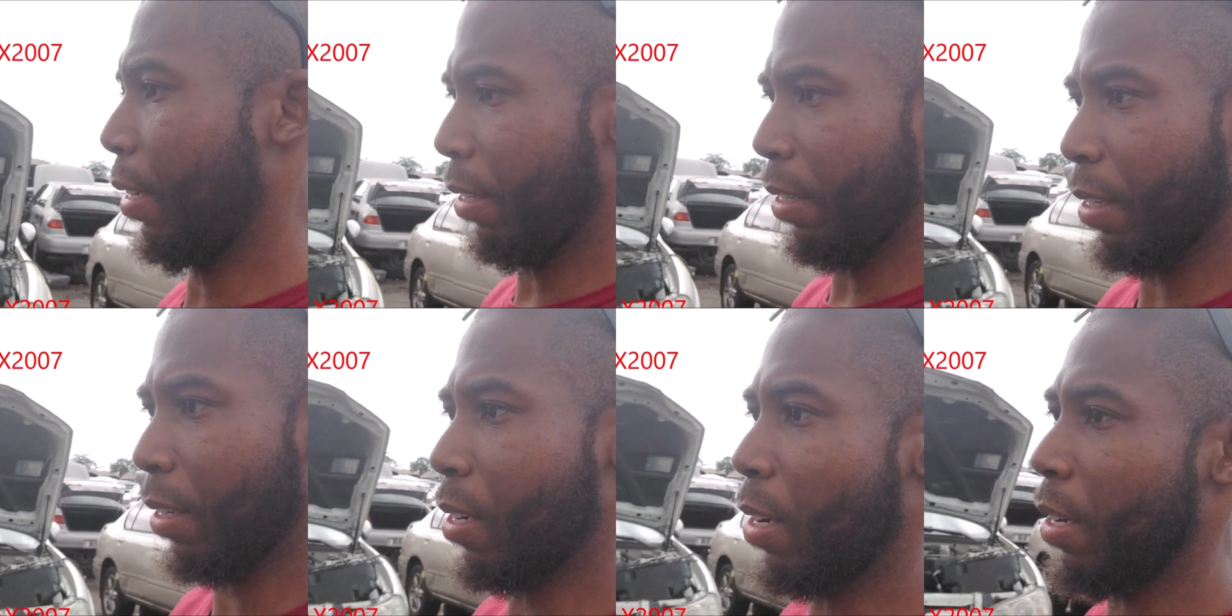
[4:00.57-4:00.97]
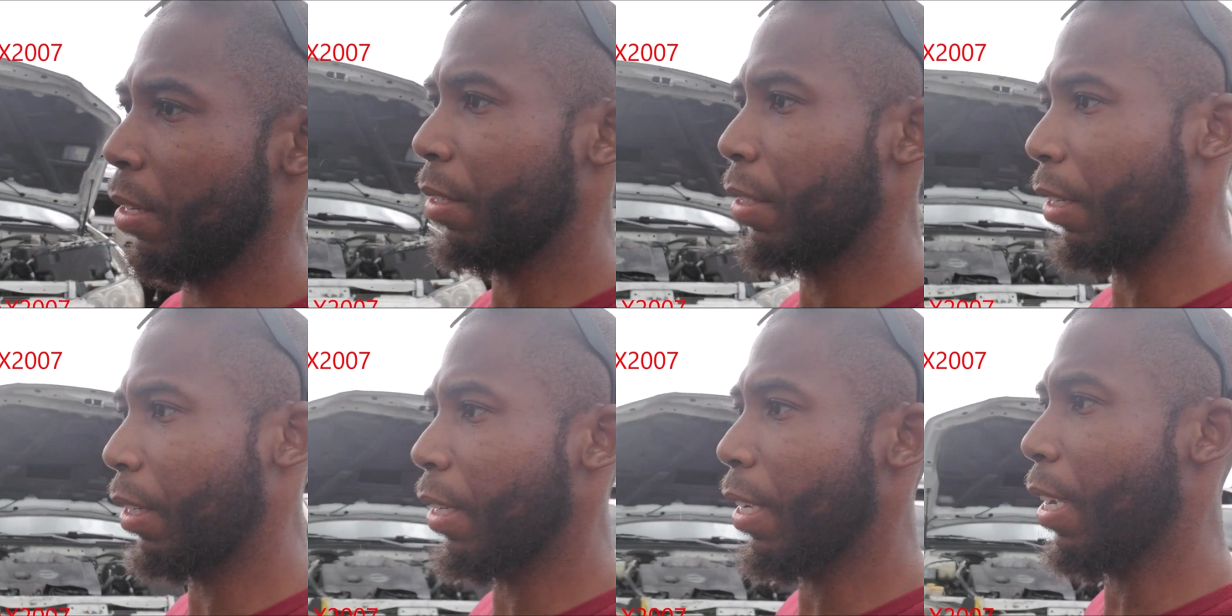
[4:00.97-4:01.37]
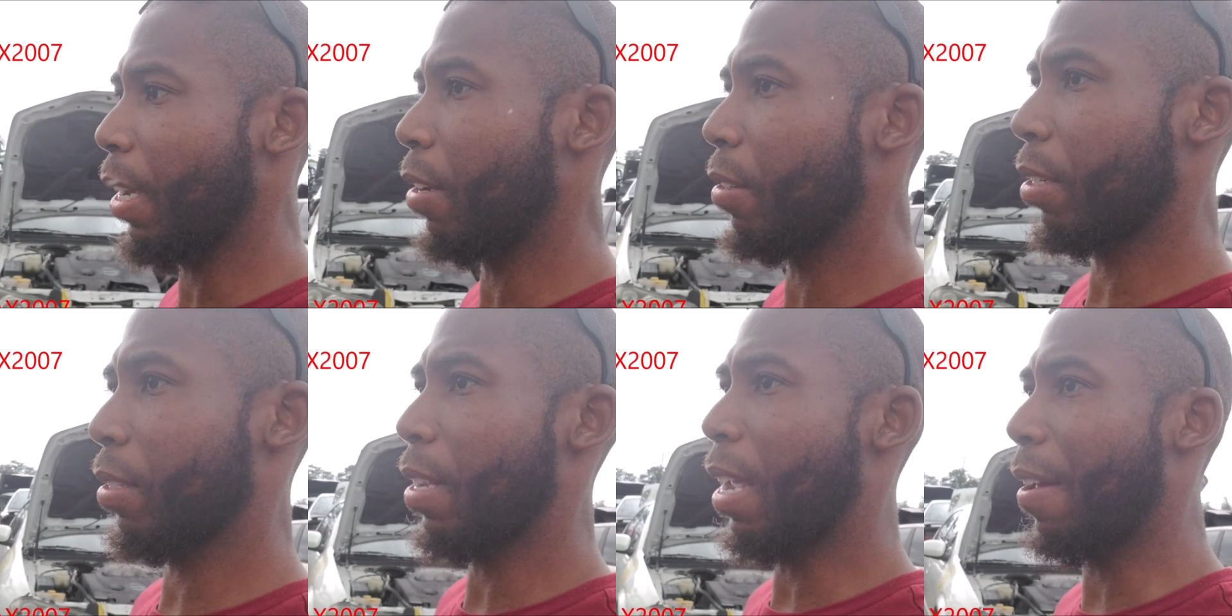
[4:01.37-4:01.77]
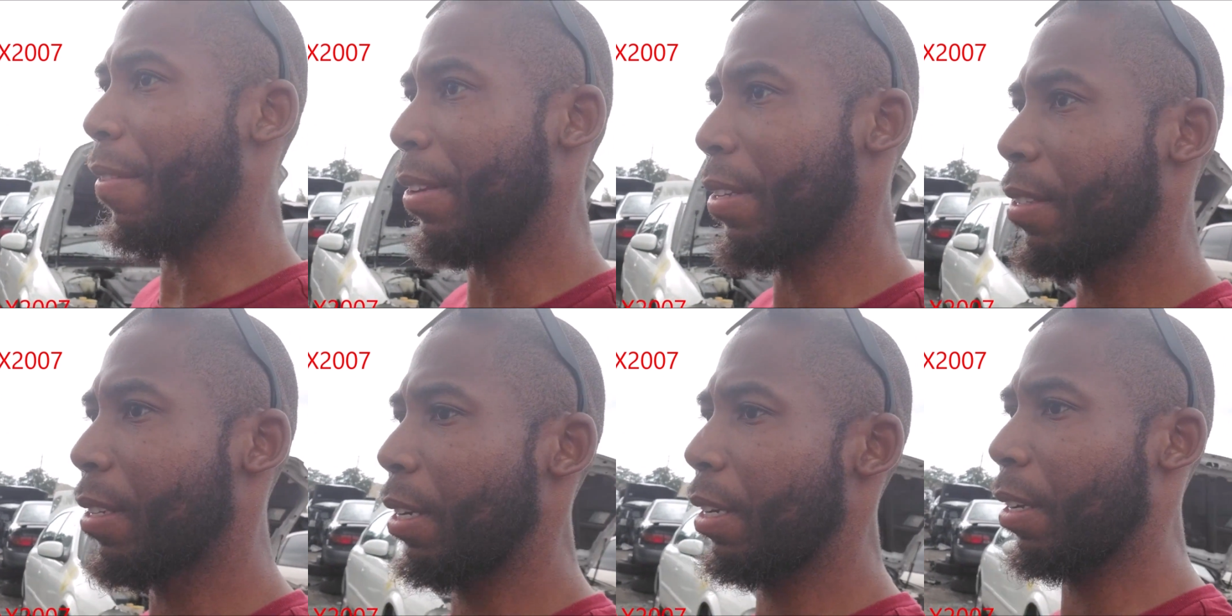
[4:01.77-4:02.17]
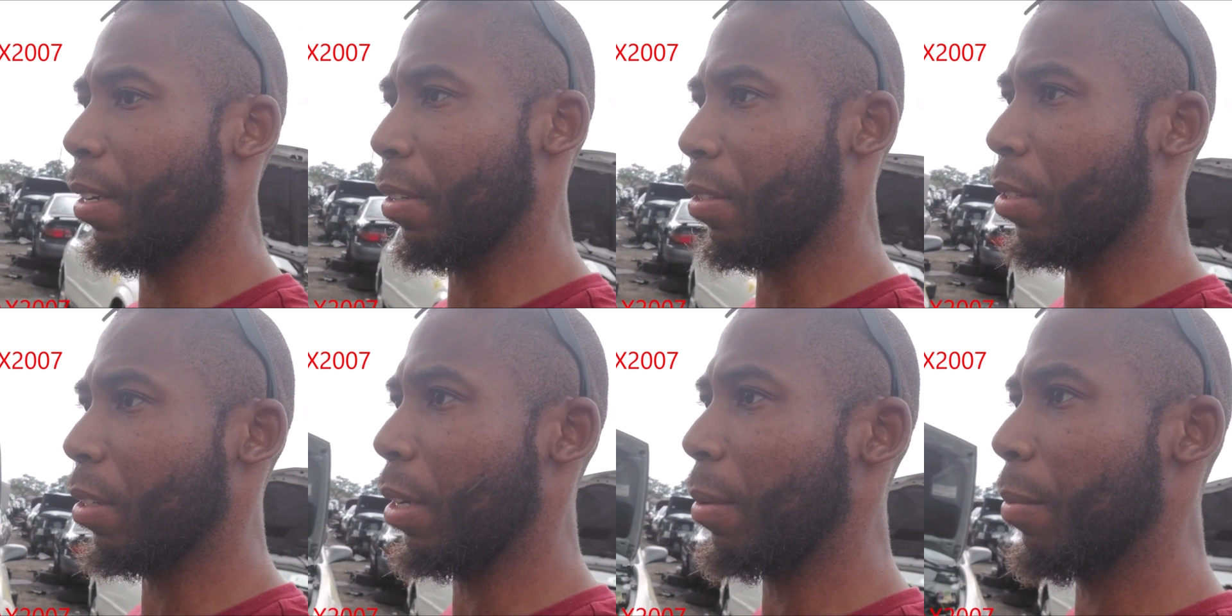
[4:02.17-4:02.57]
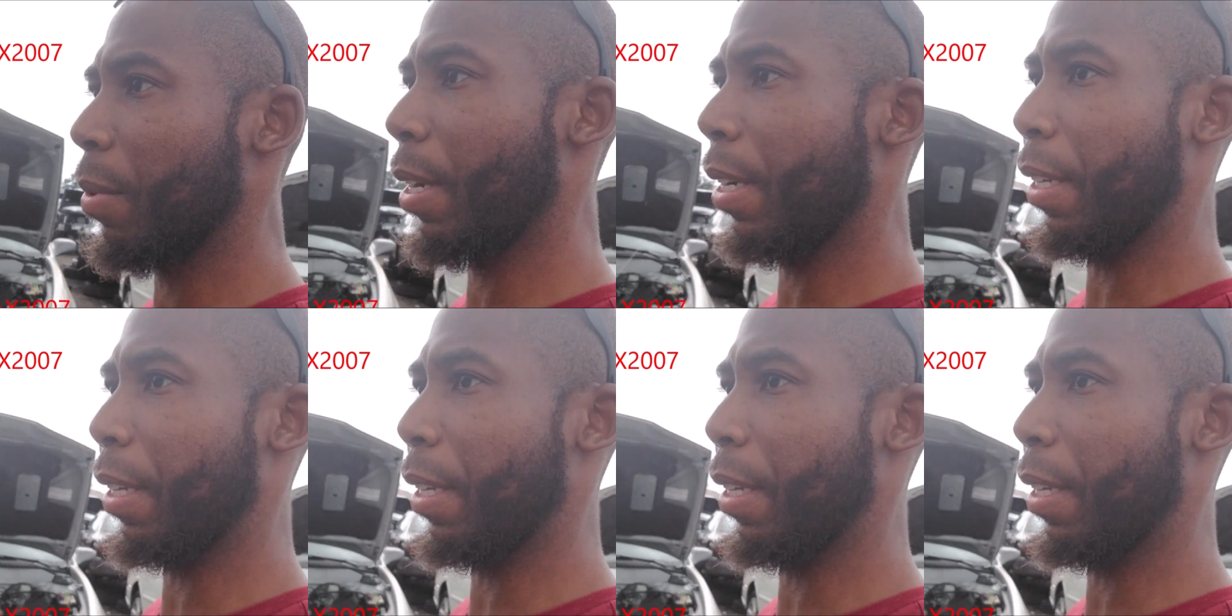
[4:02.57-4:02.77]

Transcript: call it a day. I'll just have it sitting until I'm ready.